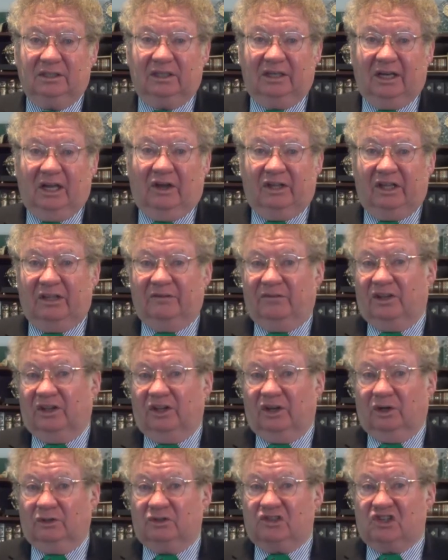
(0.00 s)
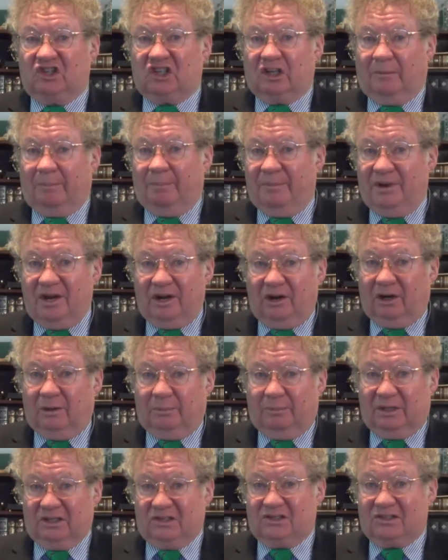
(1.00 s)
Now, even though
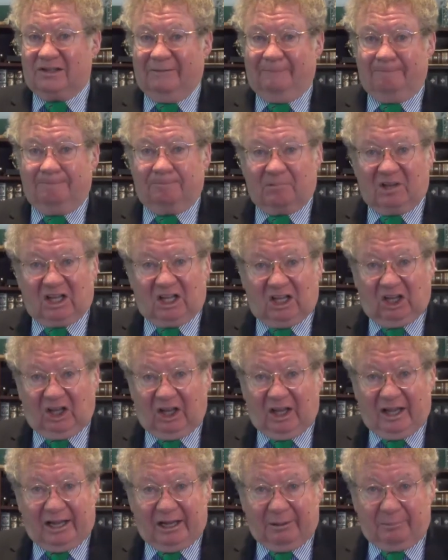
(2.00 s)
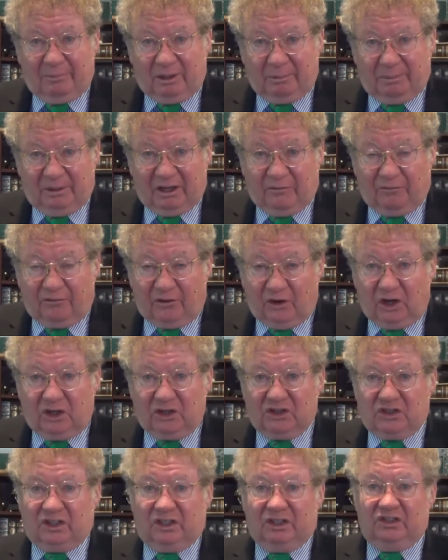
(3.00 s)
Semiramis claimed to be a
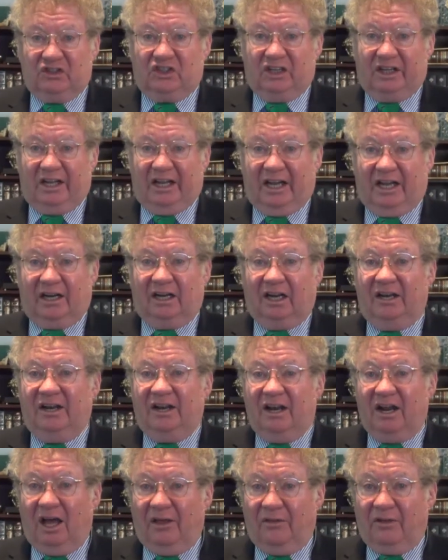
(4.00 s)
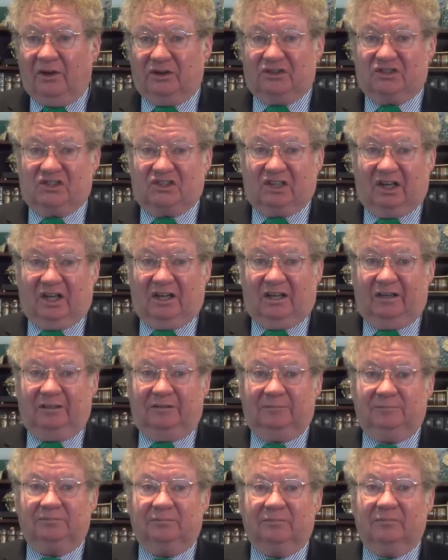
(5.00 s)
virgin, she had another
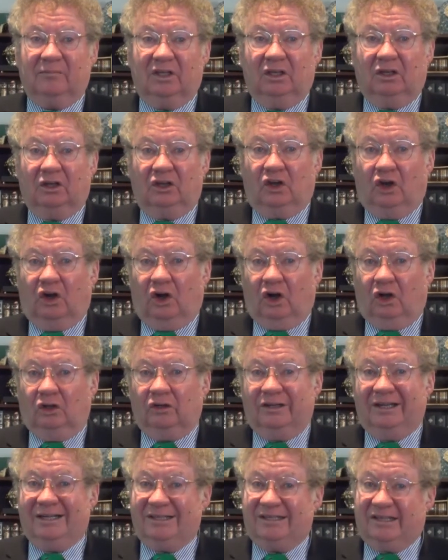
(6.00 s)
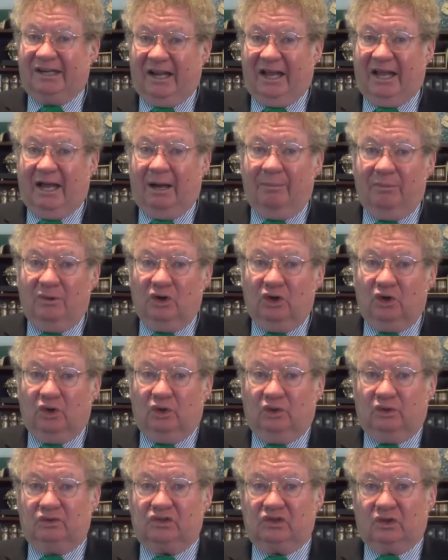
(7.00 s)
son called
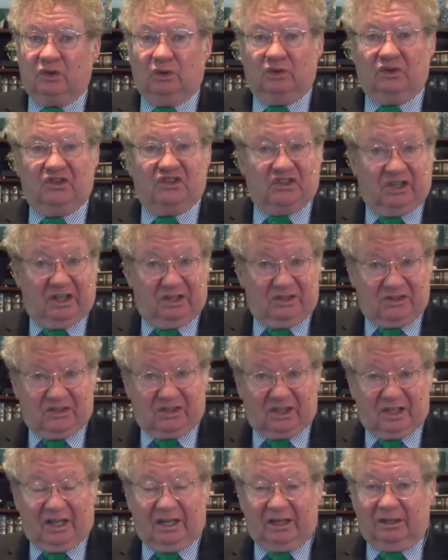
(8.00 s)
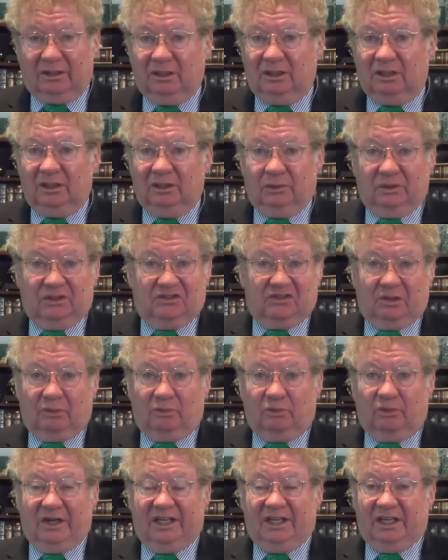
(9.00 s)
Tammuz, who she said was the
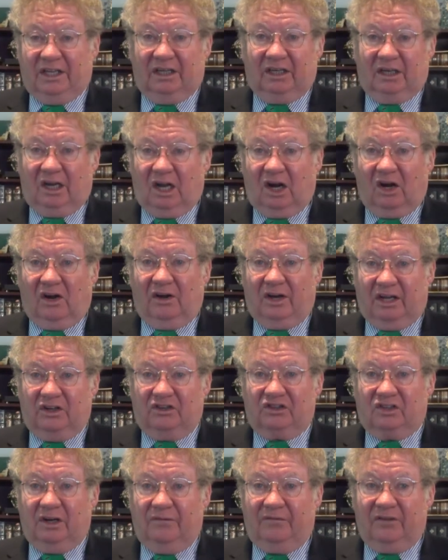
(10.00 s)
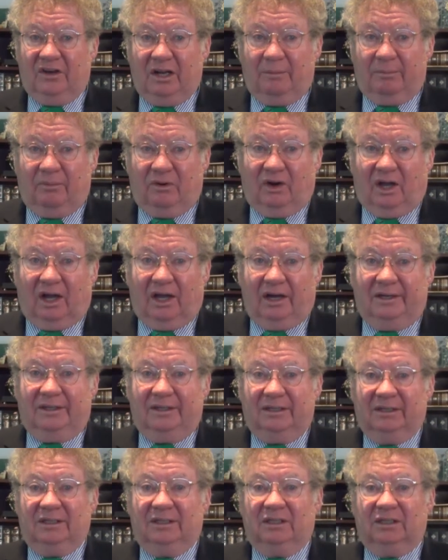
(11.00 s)
reincarnation of Nimrod.
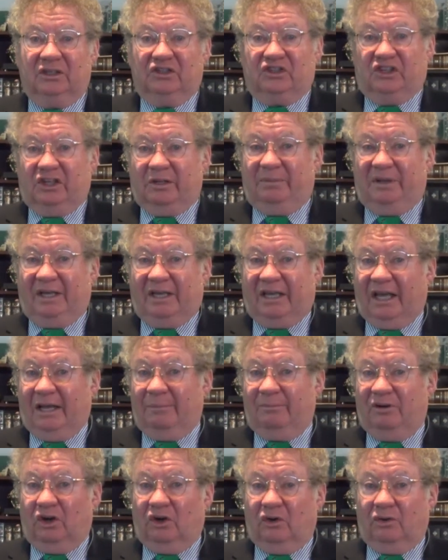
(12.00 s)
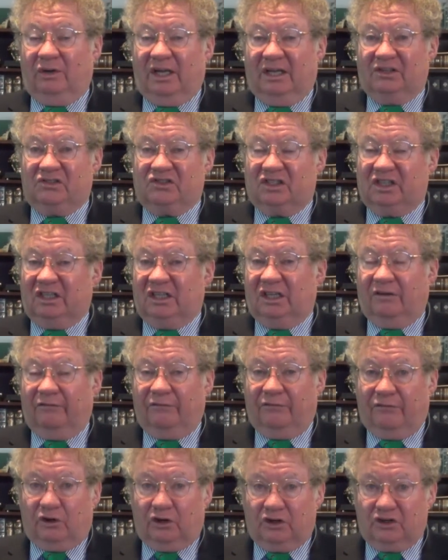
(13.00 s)
She became known as the
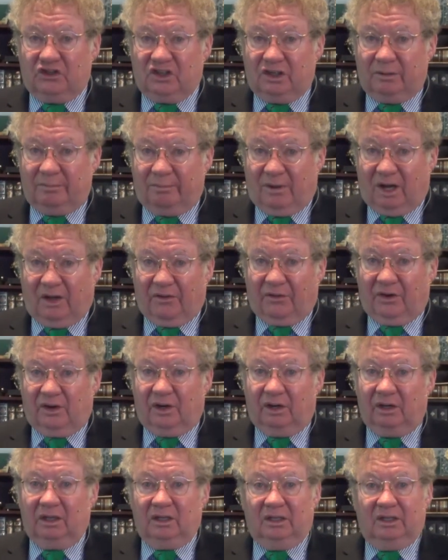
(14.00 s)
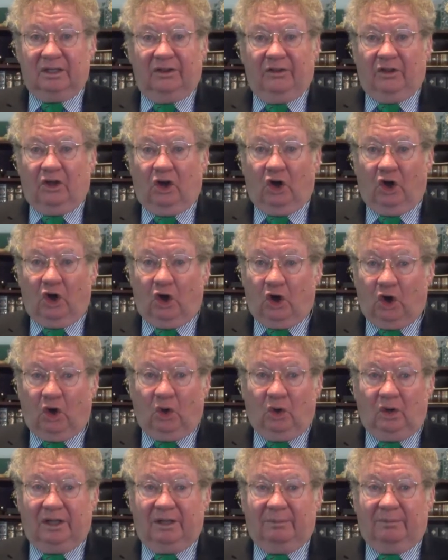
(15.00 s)
Virgin Mother the
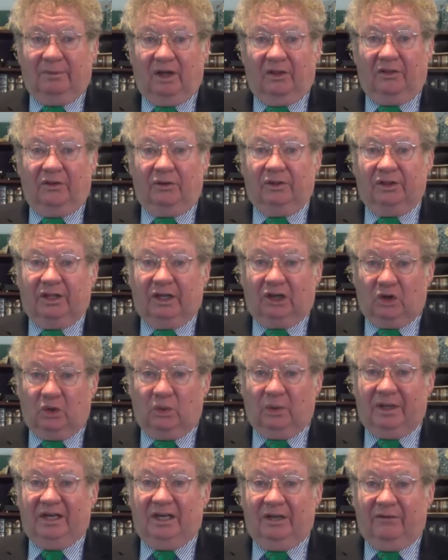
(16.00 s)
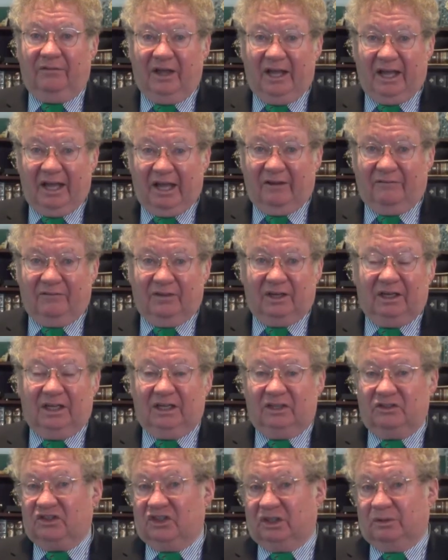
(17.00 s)
Holy Mother and the Queen of Heaven,
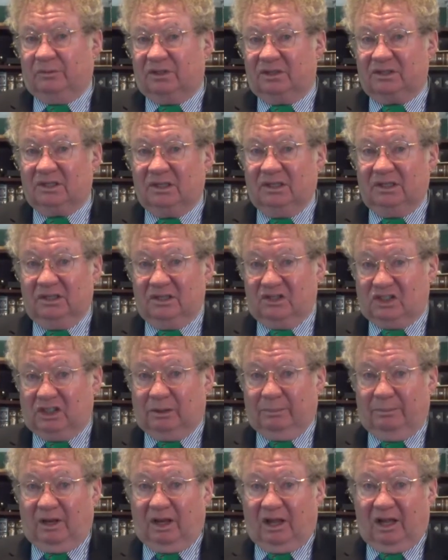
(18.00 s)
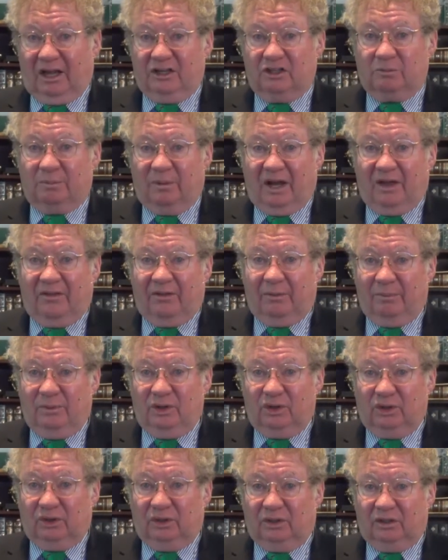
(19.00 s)
and she was symbolized by the
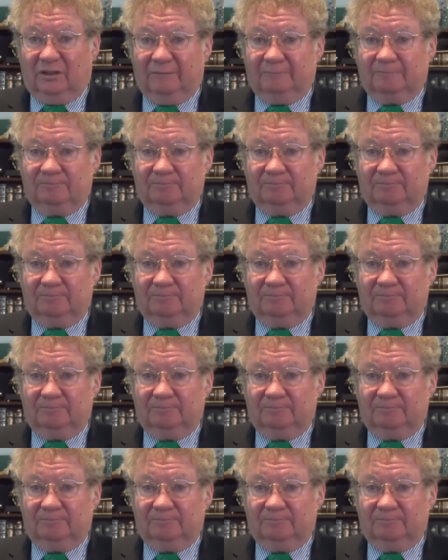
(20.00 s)
moon.